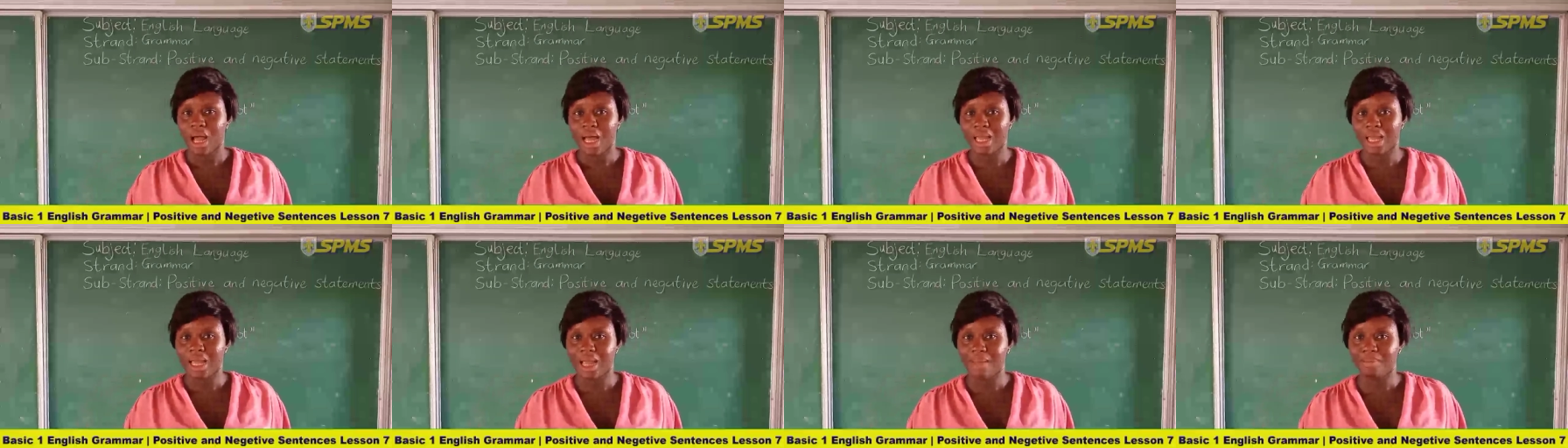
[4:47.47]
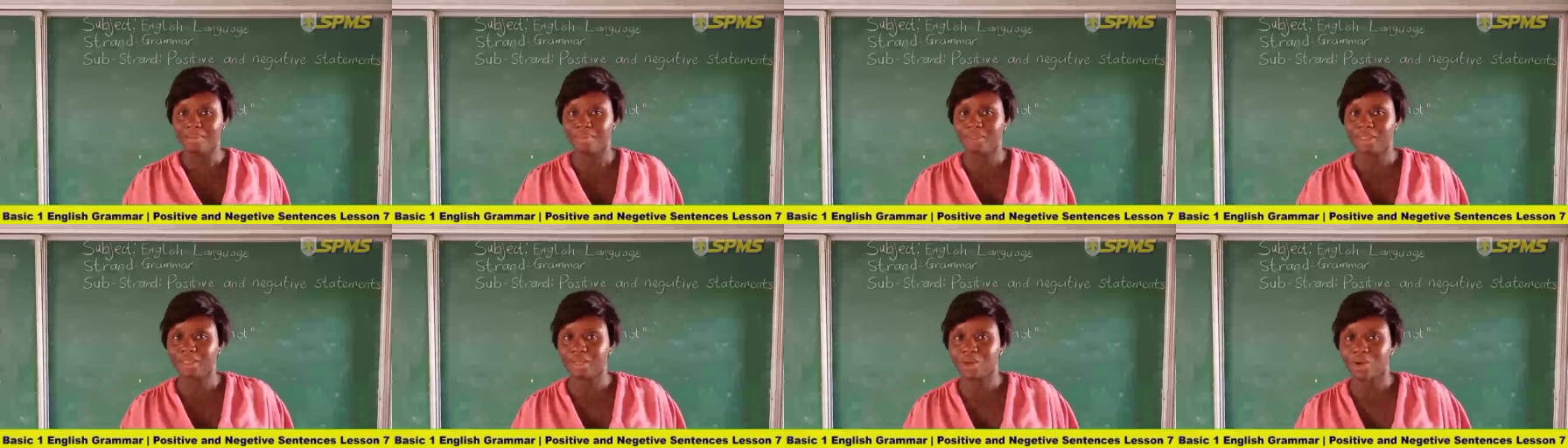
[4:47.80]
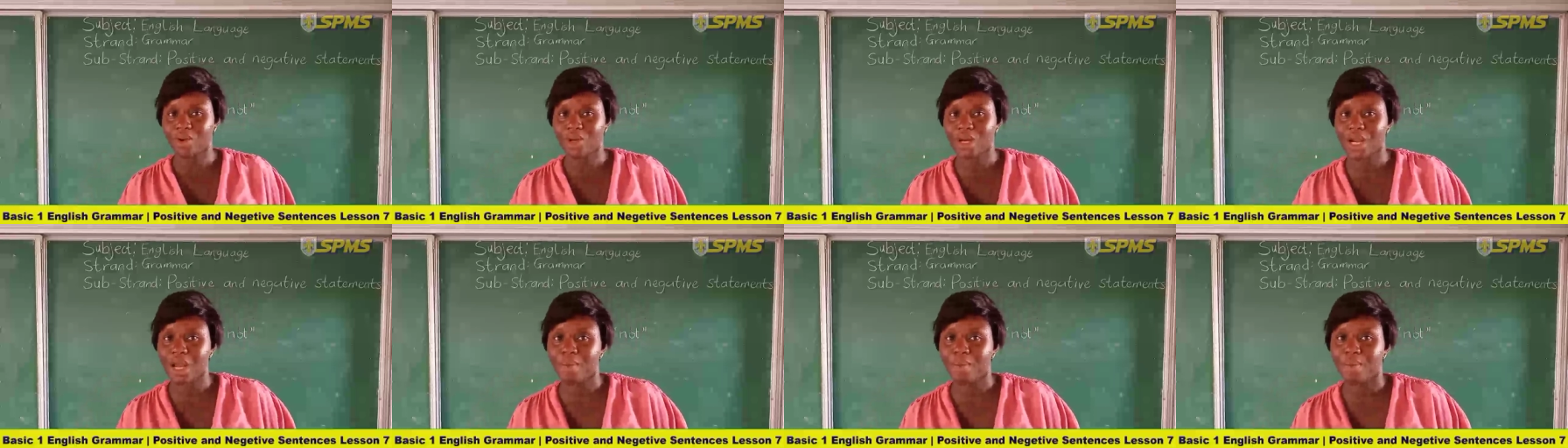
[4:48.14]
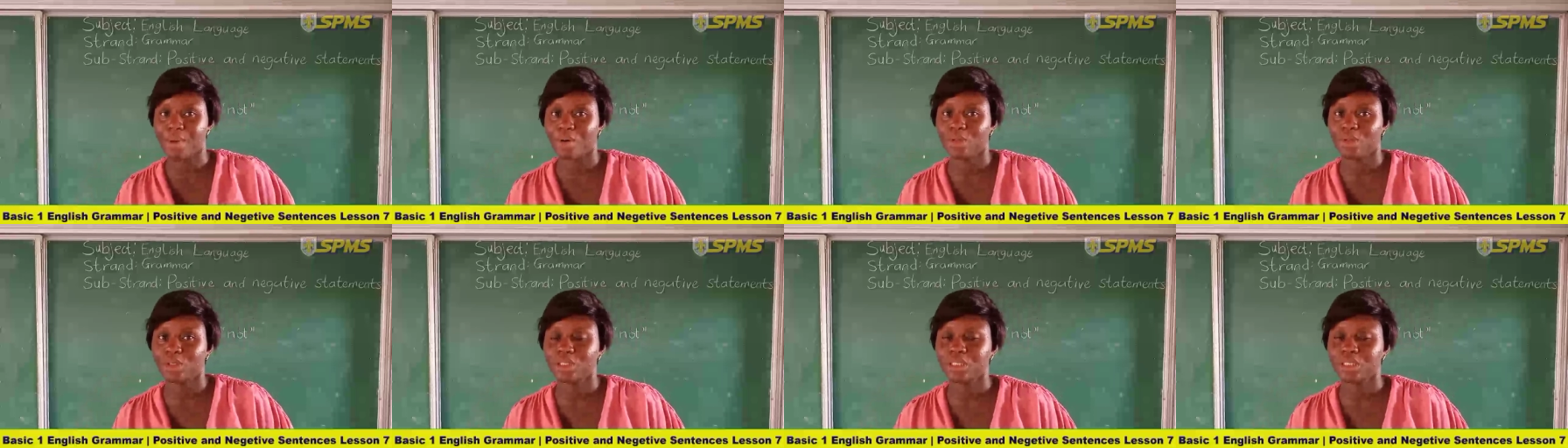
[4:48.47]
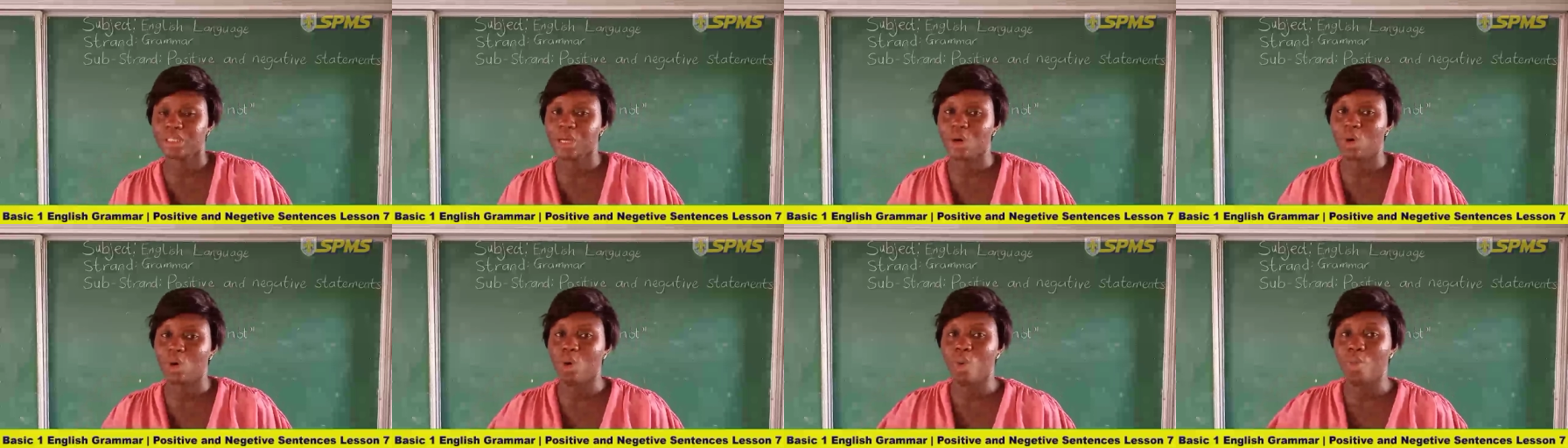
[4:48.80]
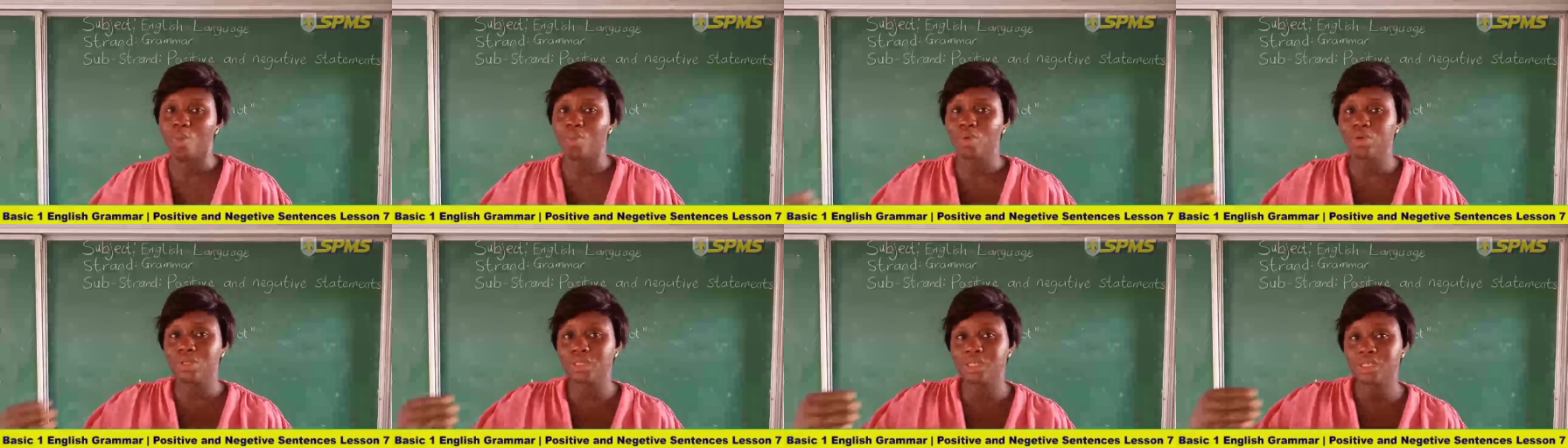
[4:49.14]
I am talking about the
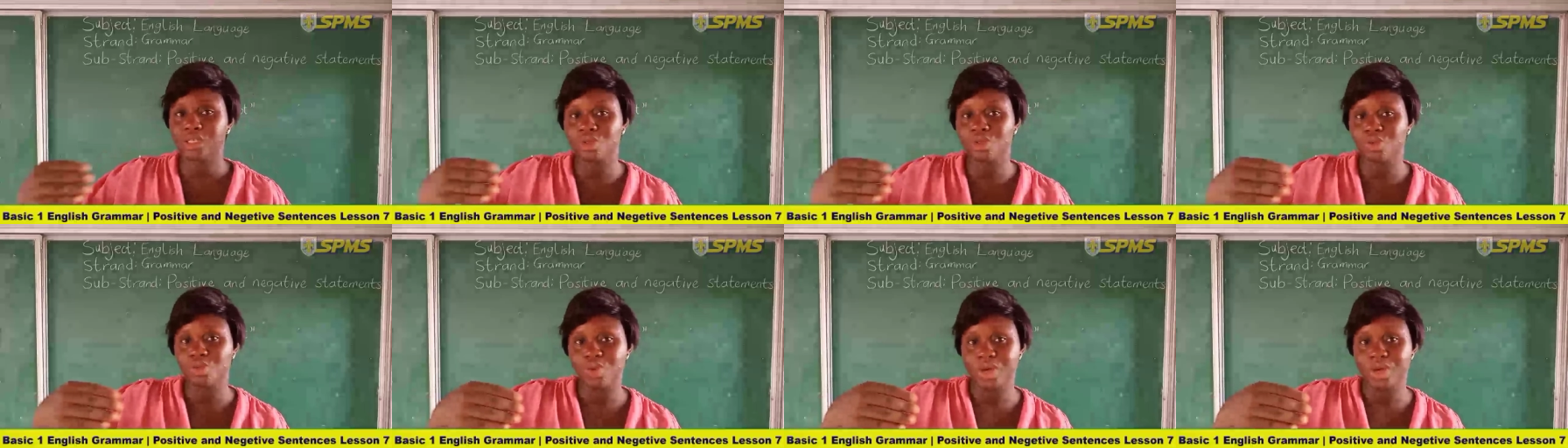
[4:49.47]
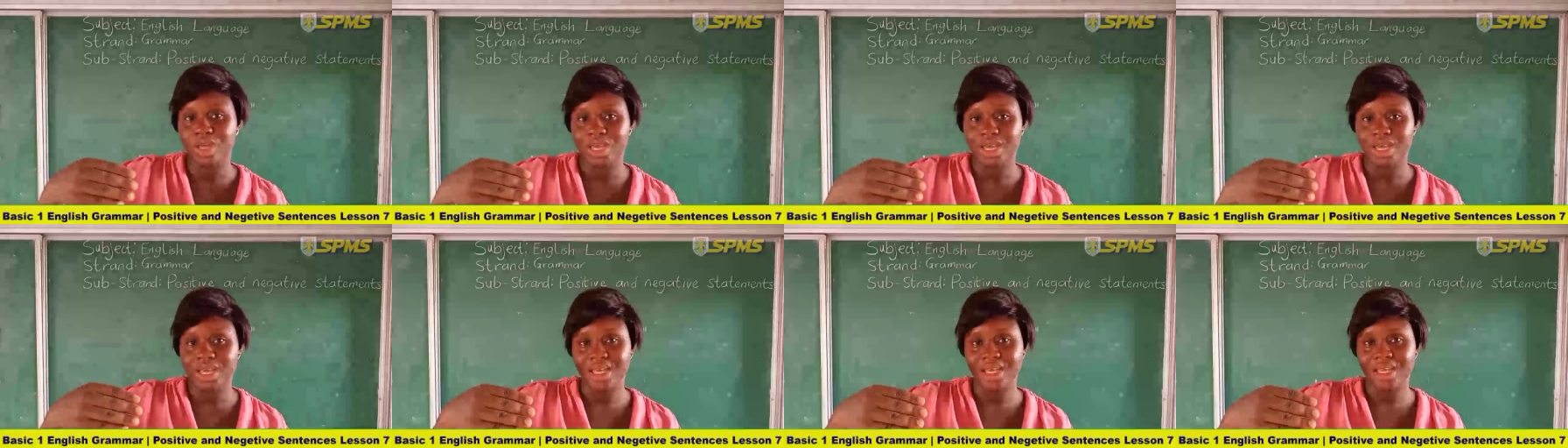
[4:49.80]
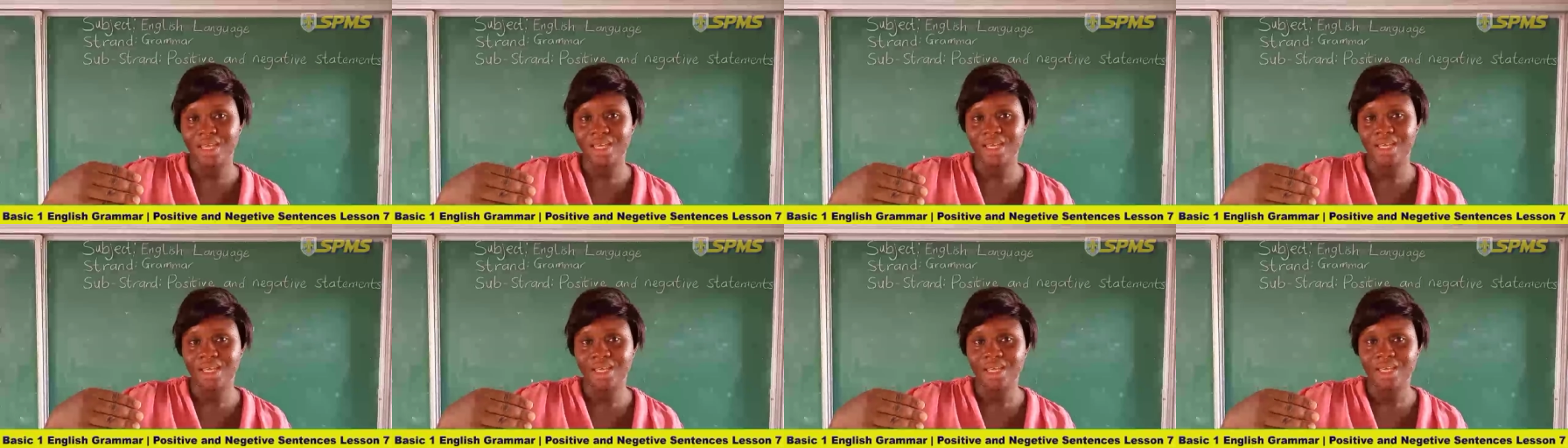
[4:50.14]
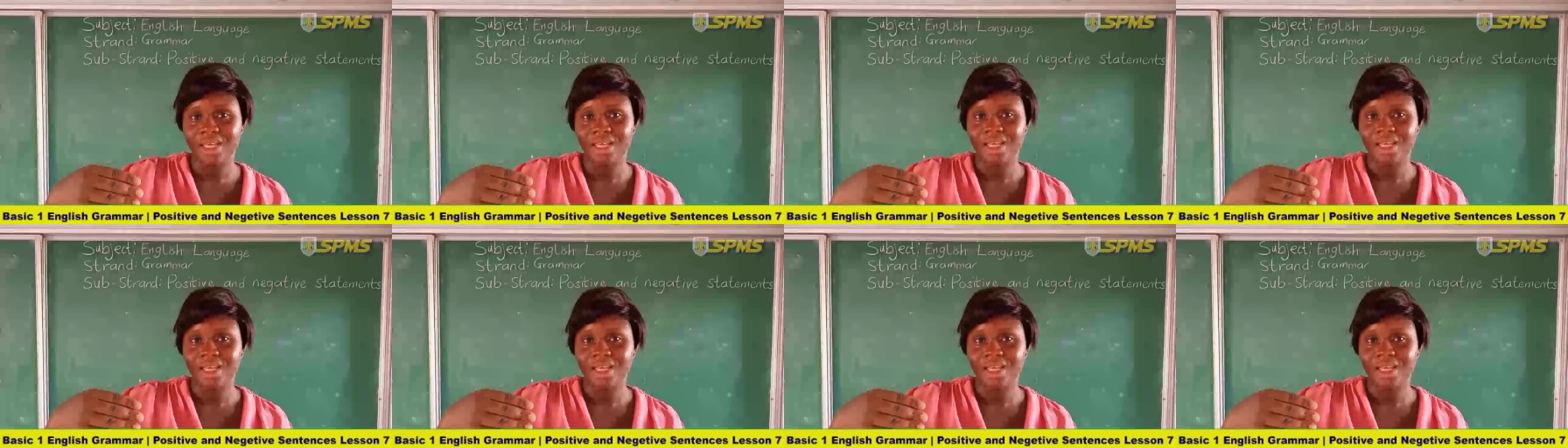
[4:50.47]
opposite way.